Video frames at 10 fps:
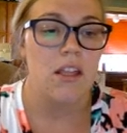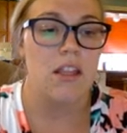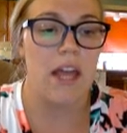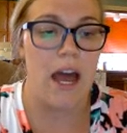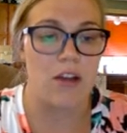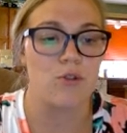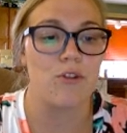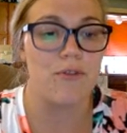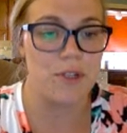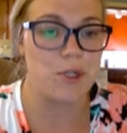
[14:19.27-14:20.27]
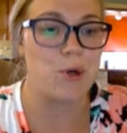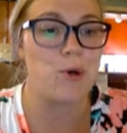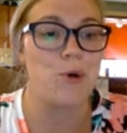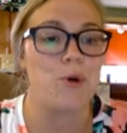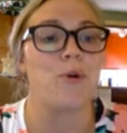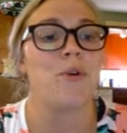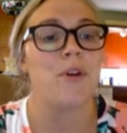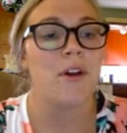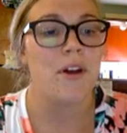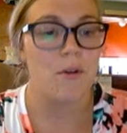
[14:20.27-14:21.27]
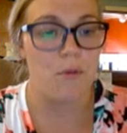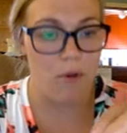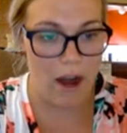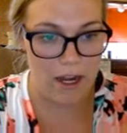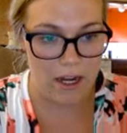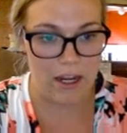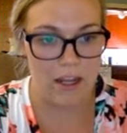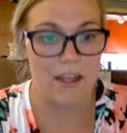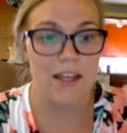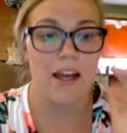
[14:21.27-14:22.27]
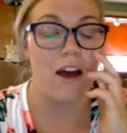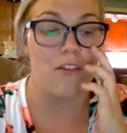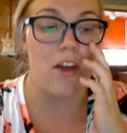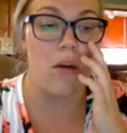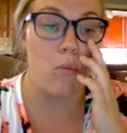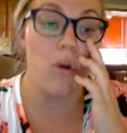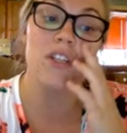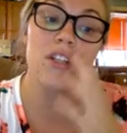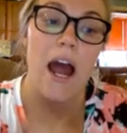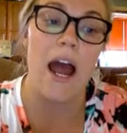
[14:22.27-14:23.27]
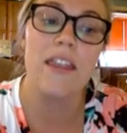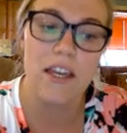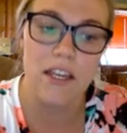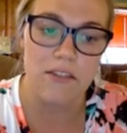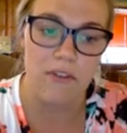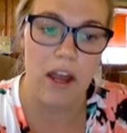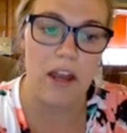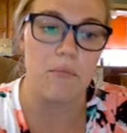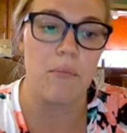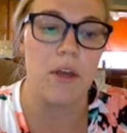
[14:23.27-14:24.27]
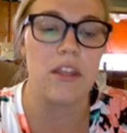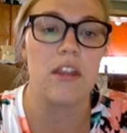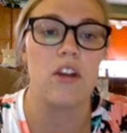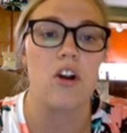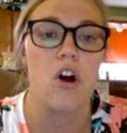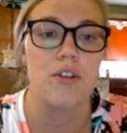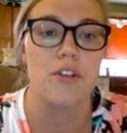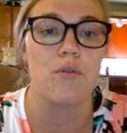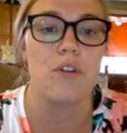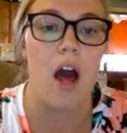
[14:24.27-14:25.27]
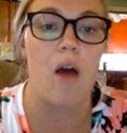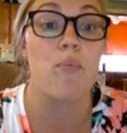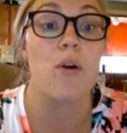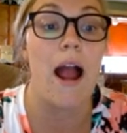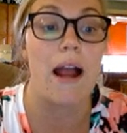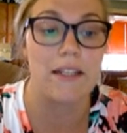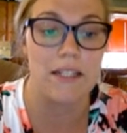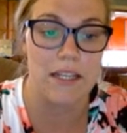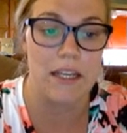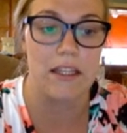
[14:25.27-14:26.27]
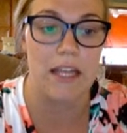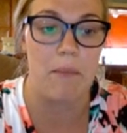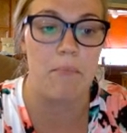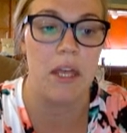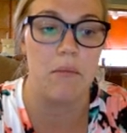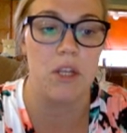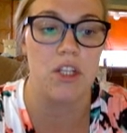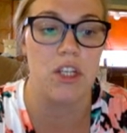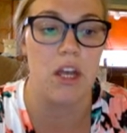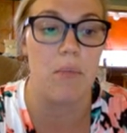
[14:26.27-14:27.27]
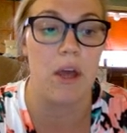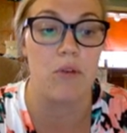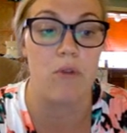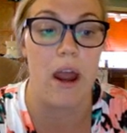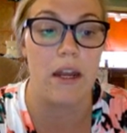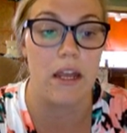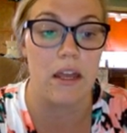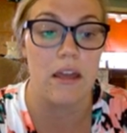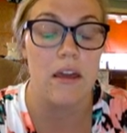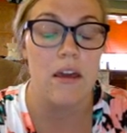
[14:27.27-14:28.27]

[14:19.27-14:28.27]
the actual physical writing of it, which I think is fine. But then they're also not practicing that penmanship and writing